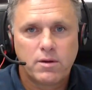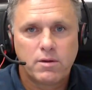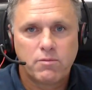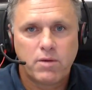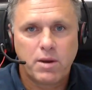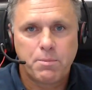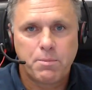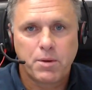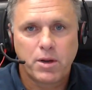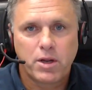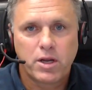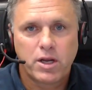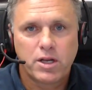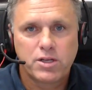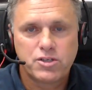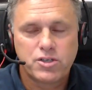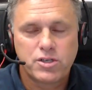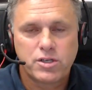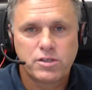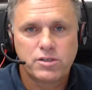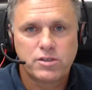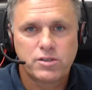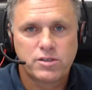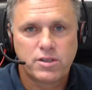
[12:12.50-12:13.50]

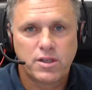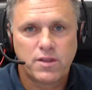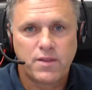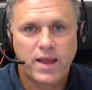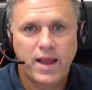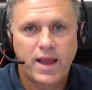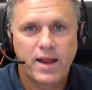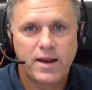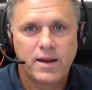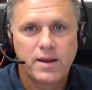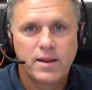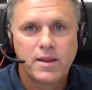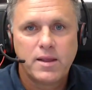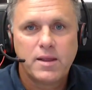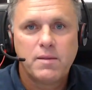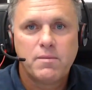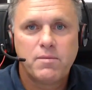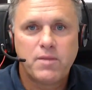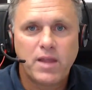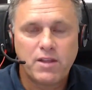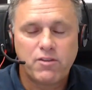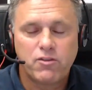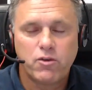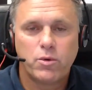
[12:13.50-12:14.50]
repercussions to that.
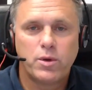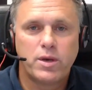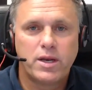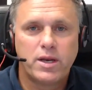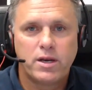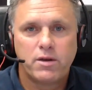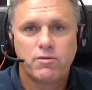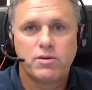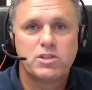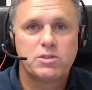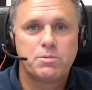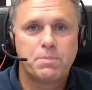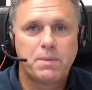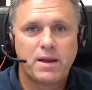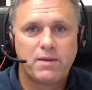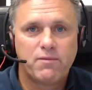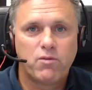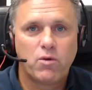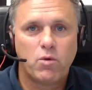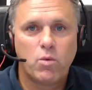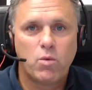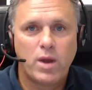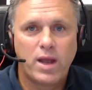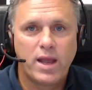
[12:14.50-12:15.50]
They do it in a
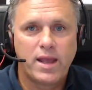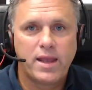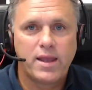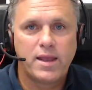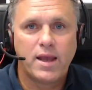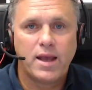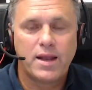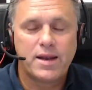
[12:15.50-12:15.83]
respectful way,